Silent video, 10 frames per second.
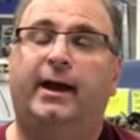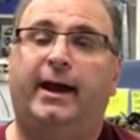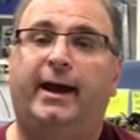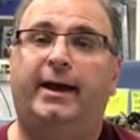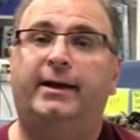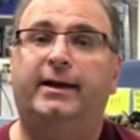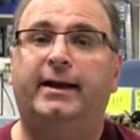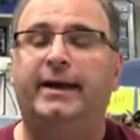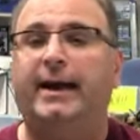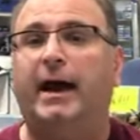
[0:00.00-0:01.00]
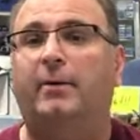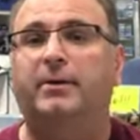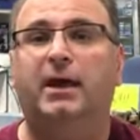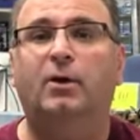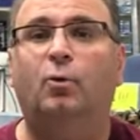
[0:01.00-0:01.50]
And now
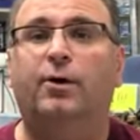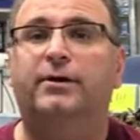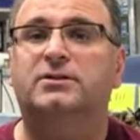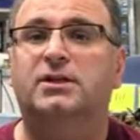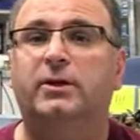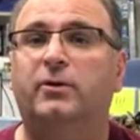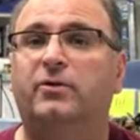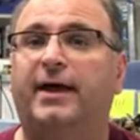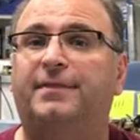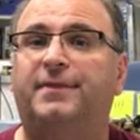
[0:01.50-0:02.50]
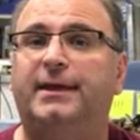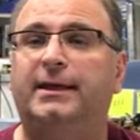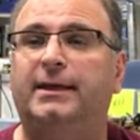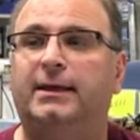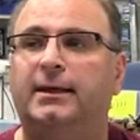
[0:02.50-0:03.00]
I'm getting word, too, that
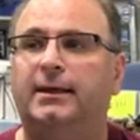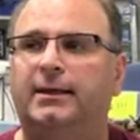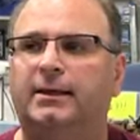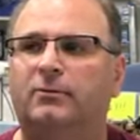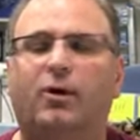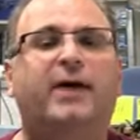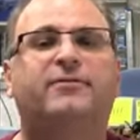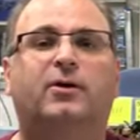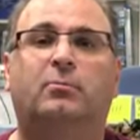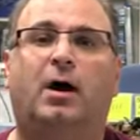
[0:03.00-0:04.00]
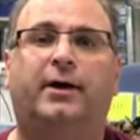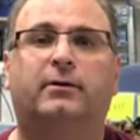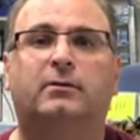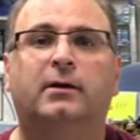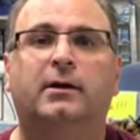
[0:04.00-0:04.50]
the Ryfield
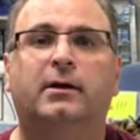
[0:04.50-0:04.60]
model,